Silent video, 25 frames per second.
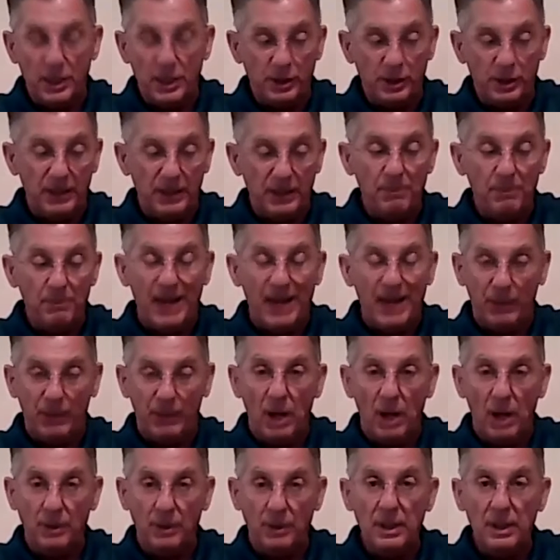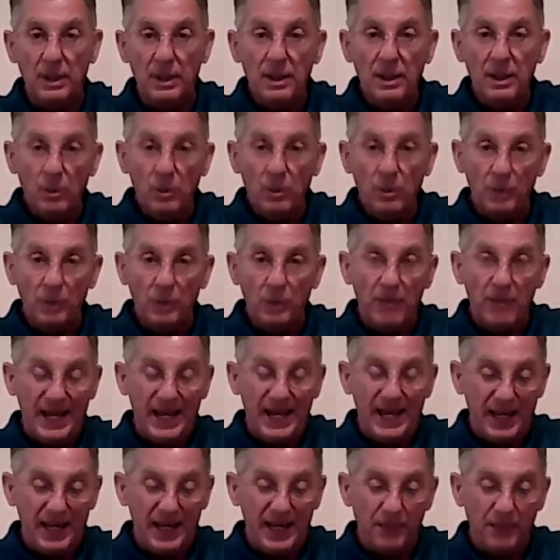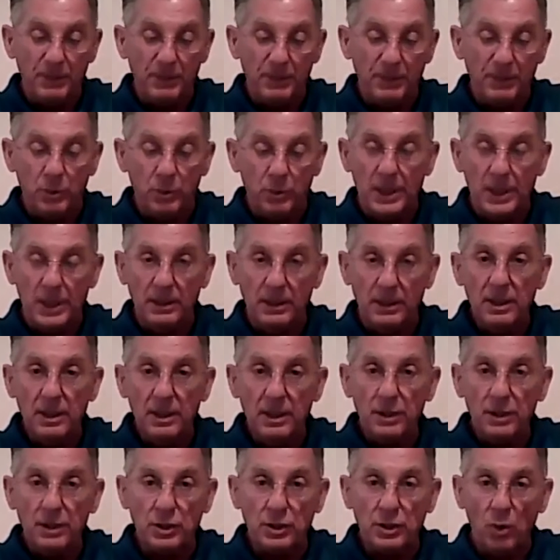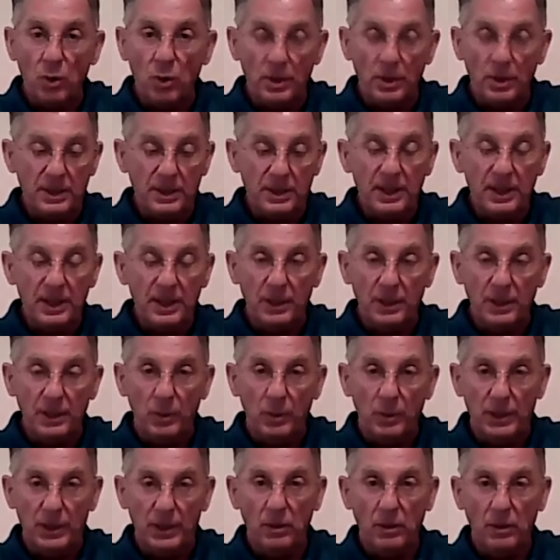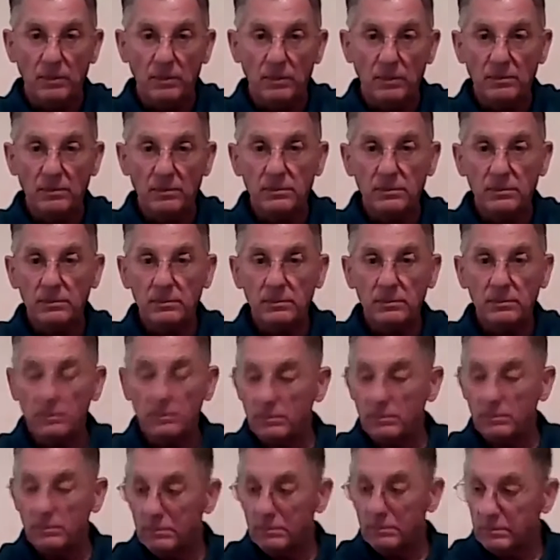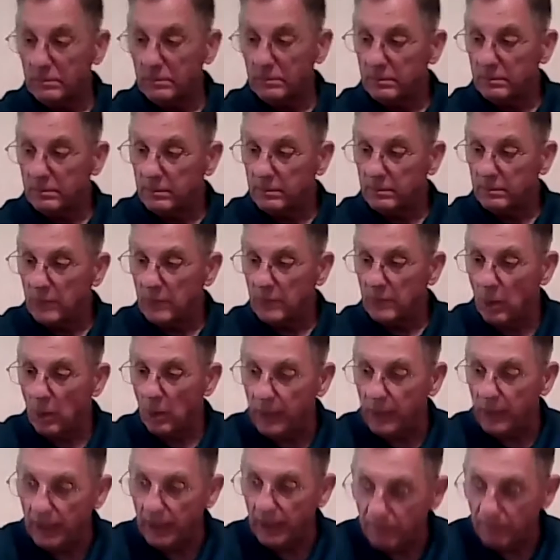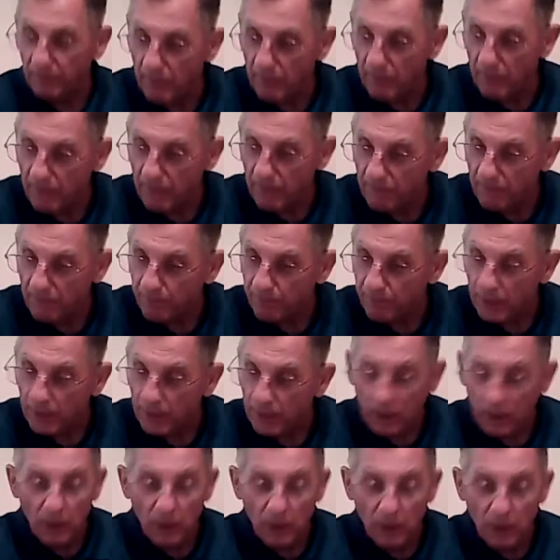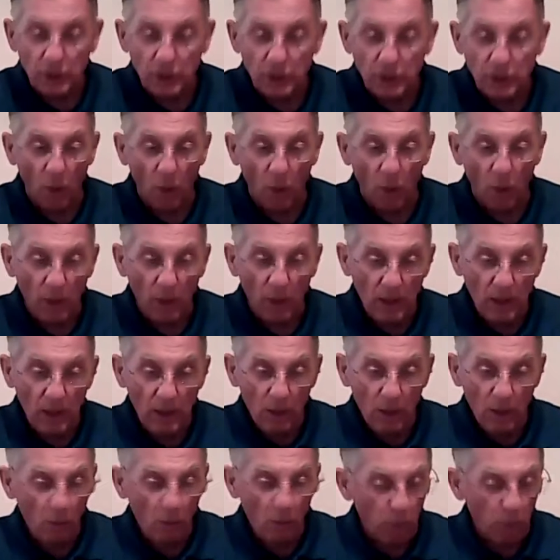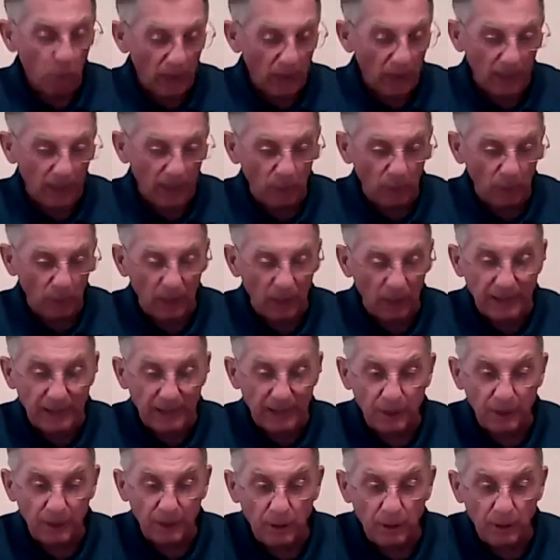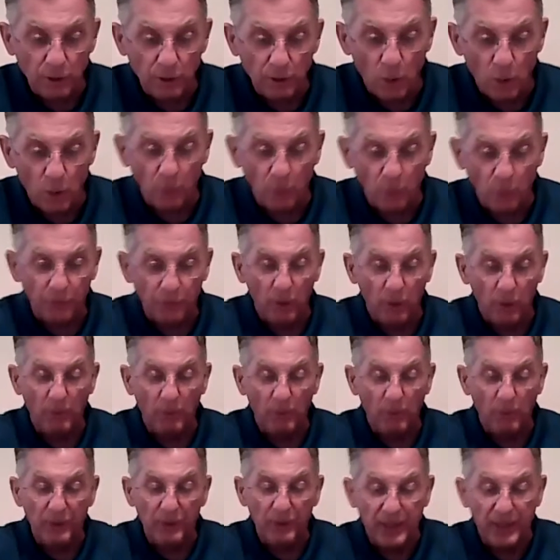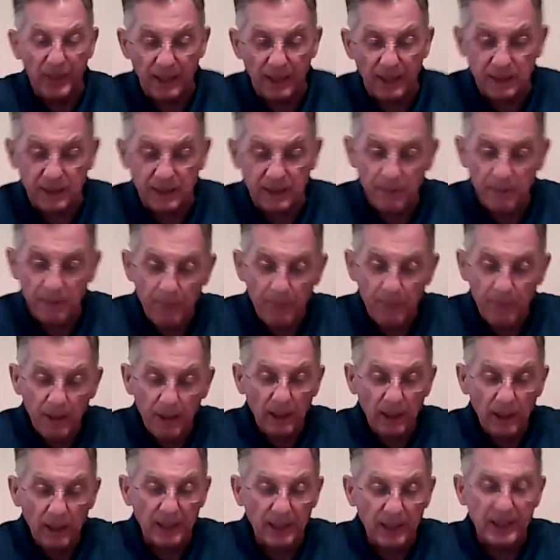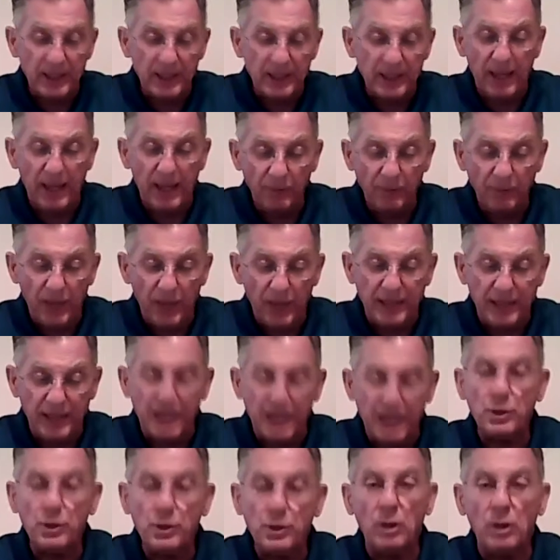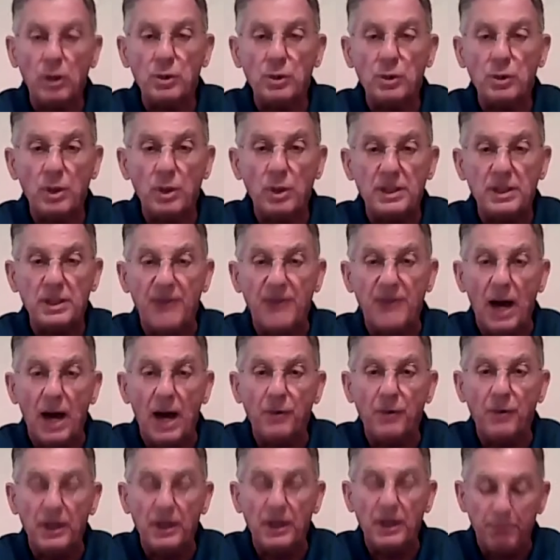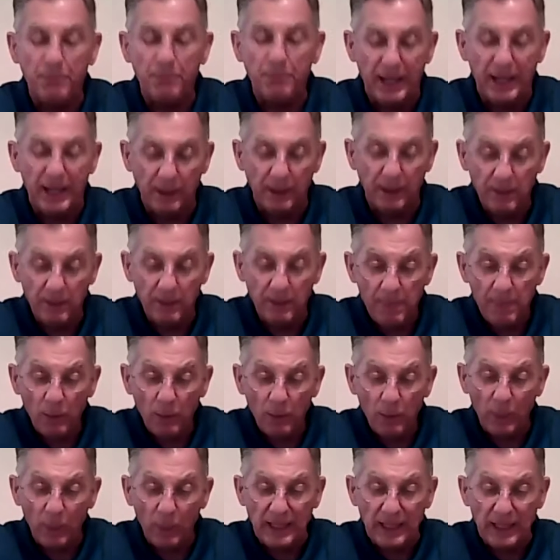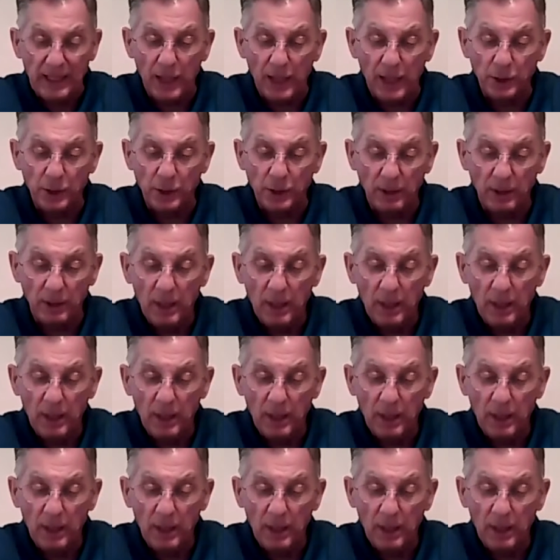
background with my hand between the source and the window. Okay, so what I would like to note from this is that as external sources of alpha and beta radiation,